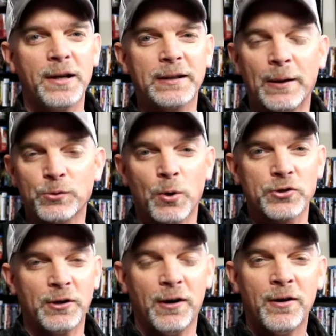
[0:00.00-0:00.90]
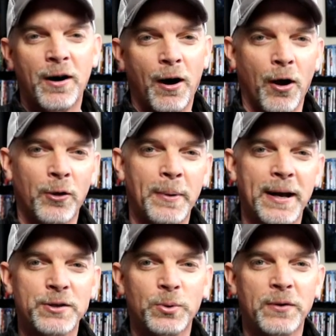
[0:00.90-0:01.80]
kick, and I was watching all of
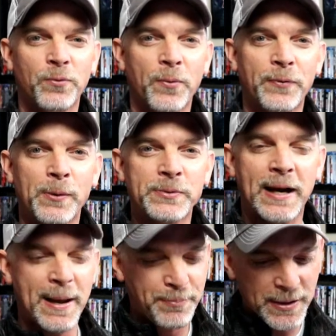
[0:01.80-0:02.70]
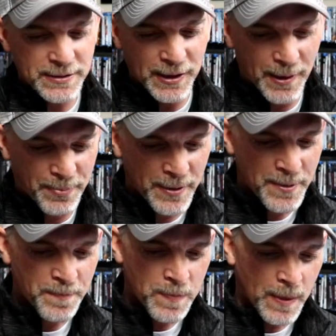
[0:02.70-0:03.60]
my A24 films that I had picked up.
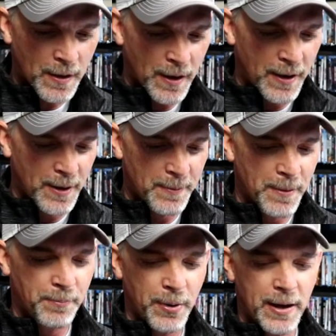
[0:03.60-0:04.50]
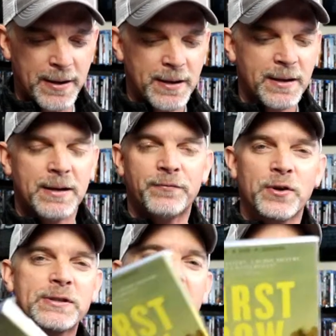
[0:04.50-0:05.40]
But
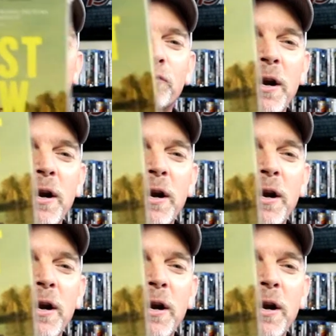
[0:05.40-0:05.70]
First Cow was a